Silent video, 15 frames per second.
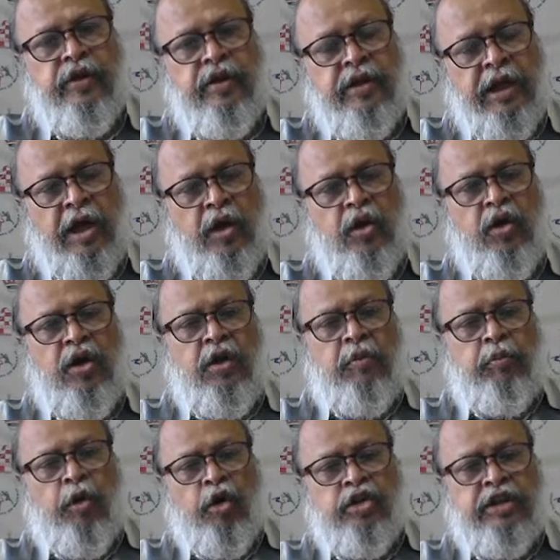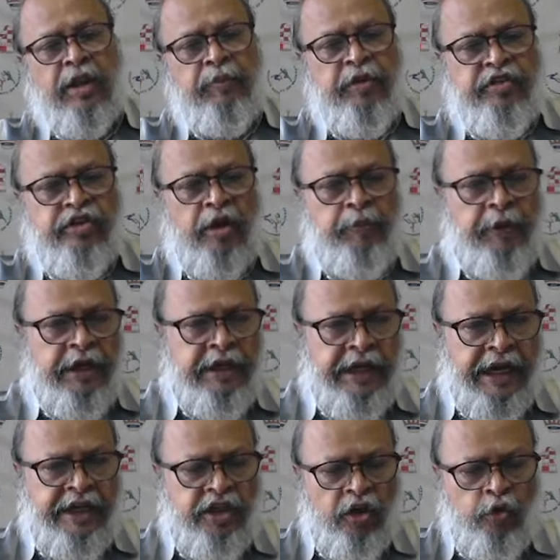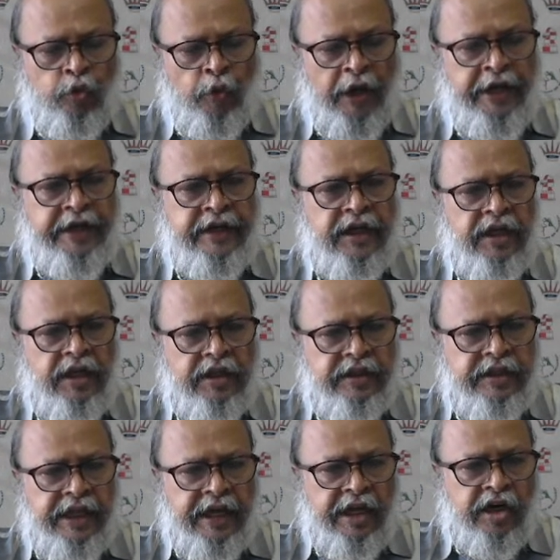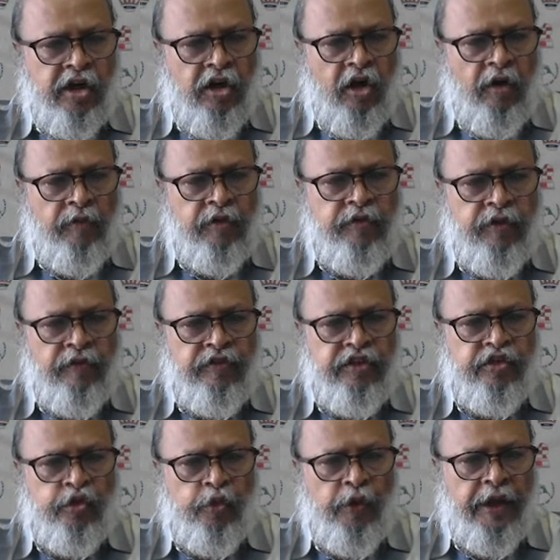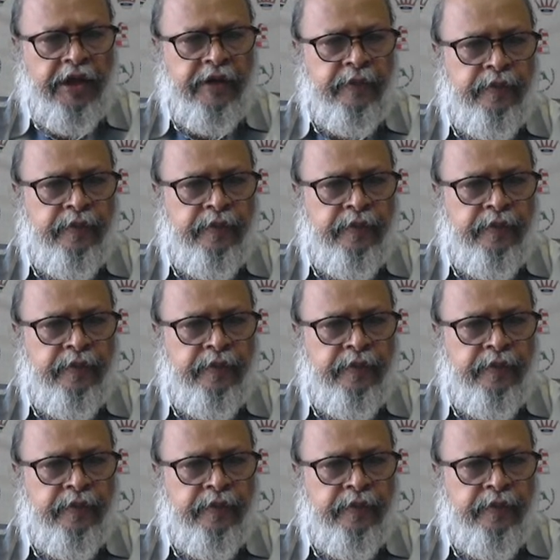Now both the bishop and knight of white, they are robbed from the square.